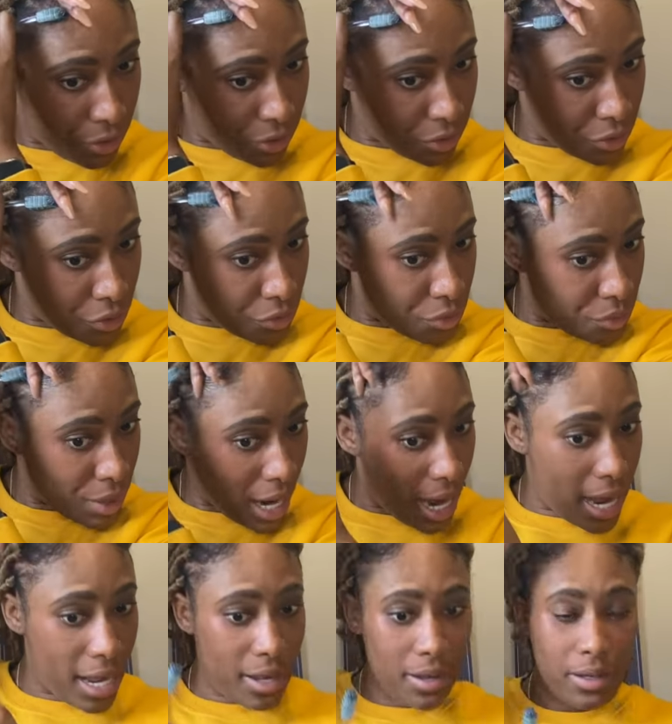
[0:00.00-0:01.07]
you do
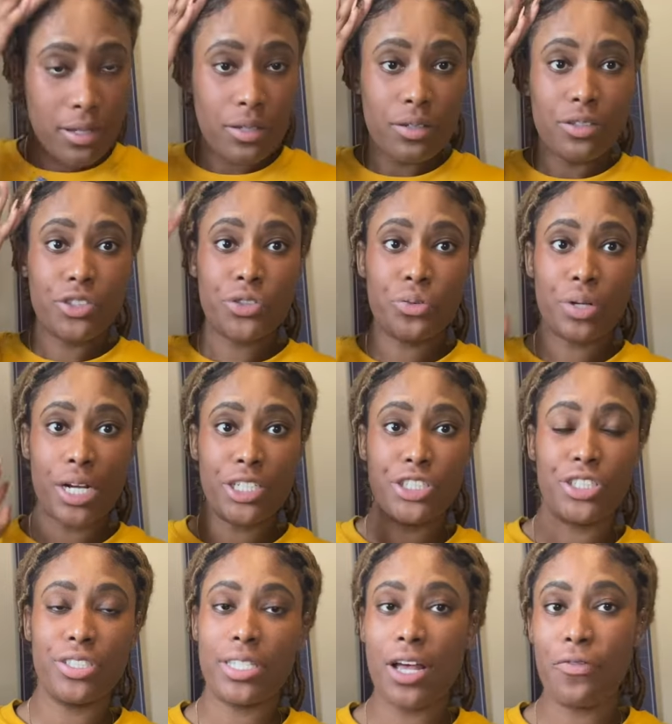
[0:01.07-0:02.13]
not trust
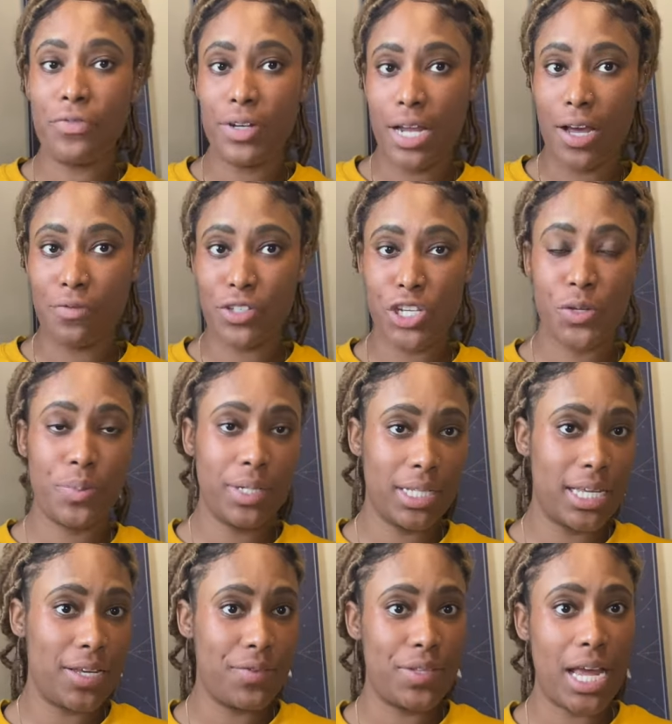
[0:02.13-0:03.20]
yourself enough to
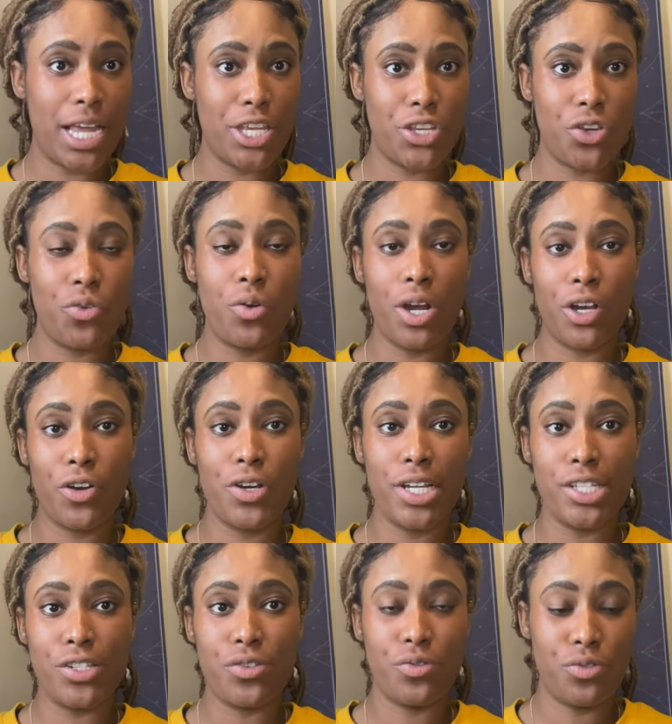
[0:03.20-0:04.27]
believe that you are going
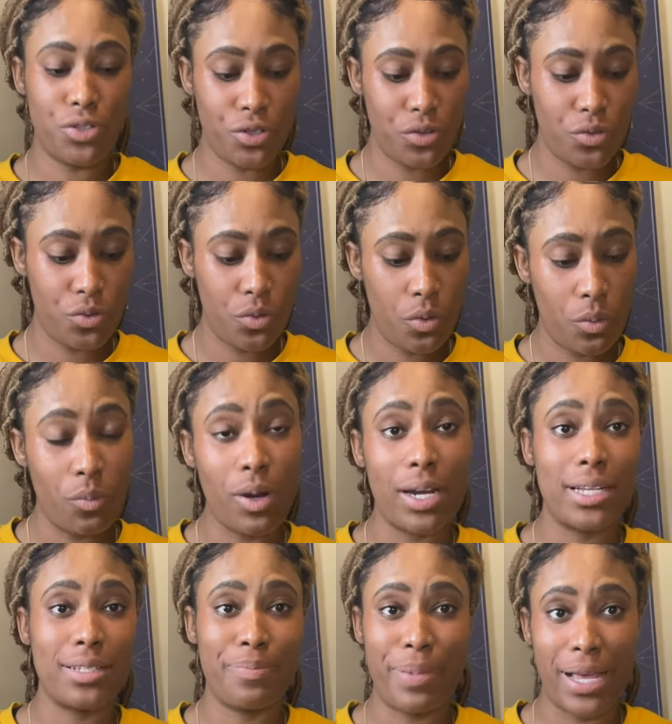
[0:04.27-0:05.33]
to do what
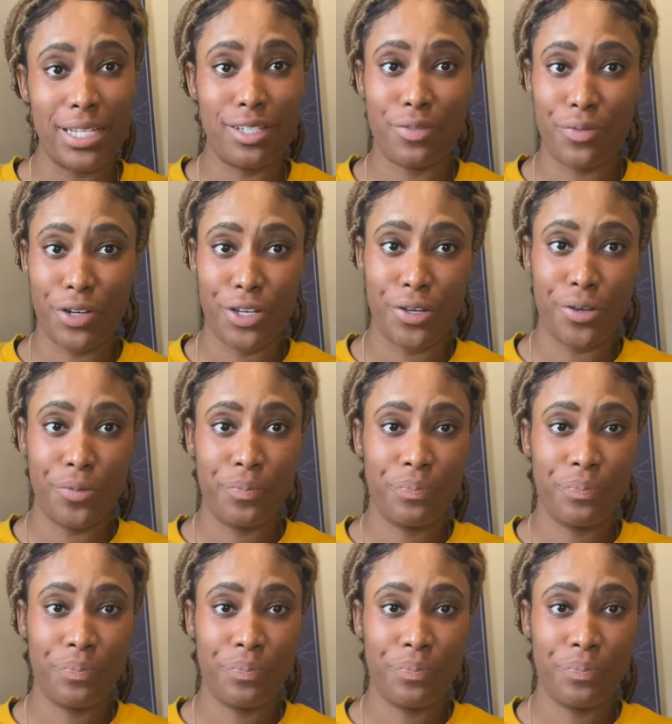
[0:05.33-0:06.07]
is best for you.